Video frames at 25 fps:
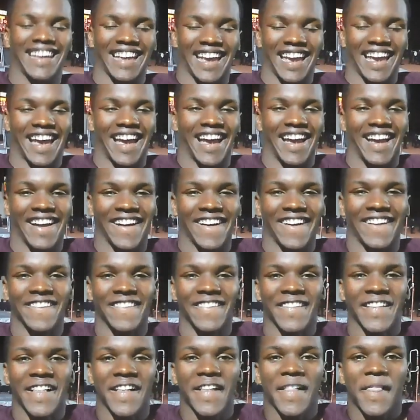They yeah. went
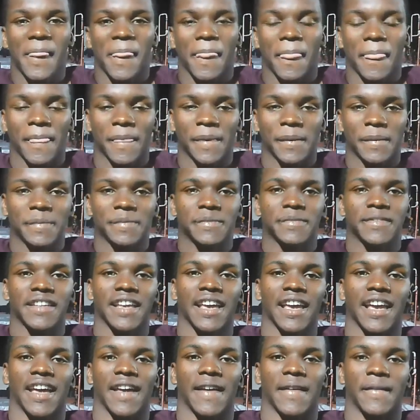second, so
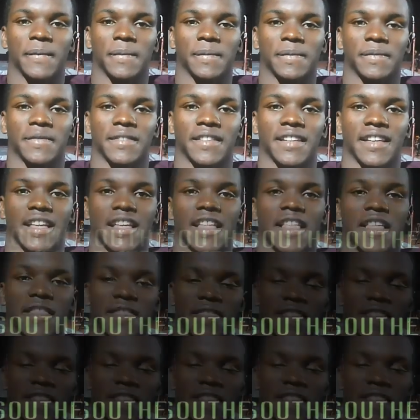well, congratulations.